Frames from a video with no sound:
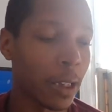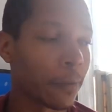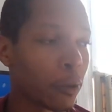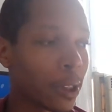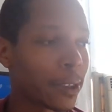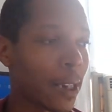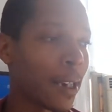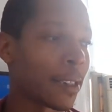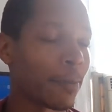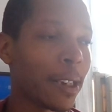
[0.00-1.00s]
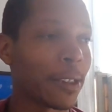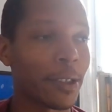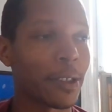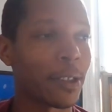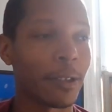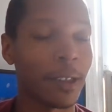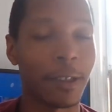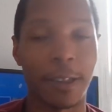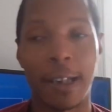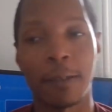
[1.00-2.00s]
And of course, Esme is just not
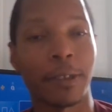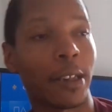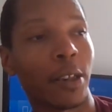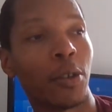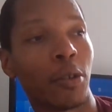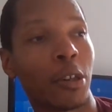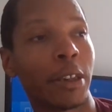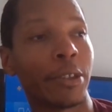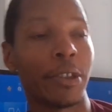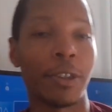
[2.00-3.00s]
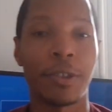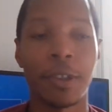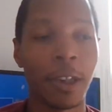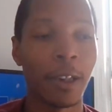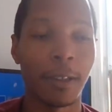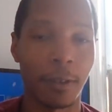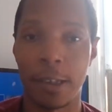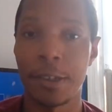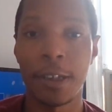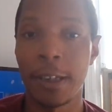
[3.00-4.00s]
there, just outside the door, just
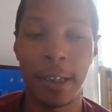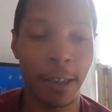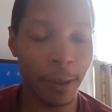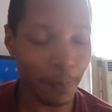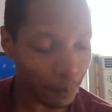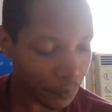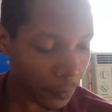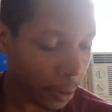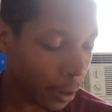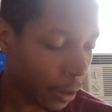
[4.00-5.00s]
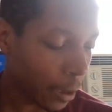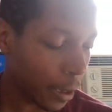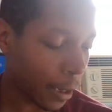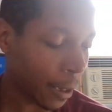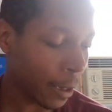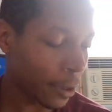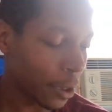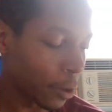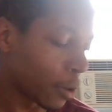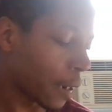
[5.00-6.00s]
listening in.
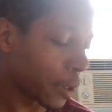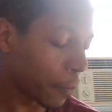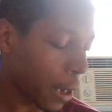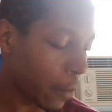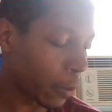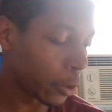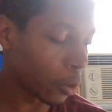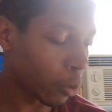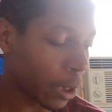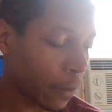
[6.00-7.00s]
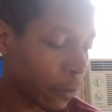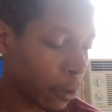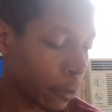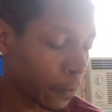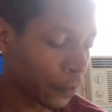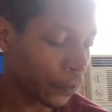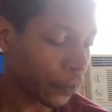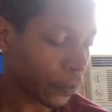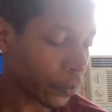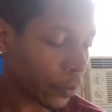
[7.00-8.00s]
And she drops the papers or whatever.
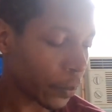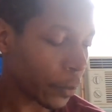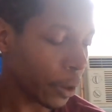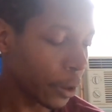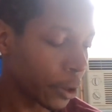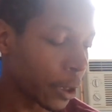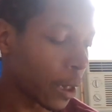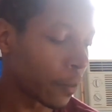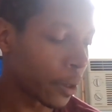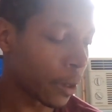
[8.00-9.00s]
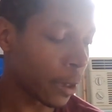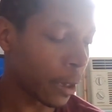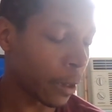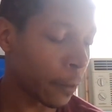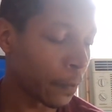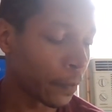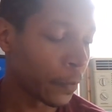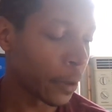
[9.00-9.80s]
She comes in there.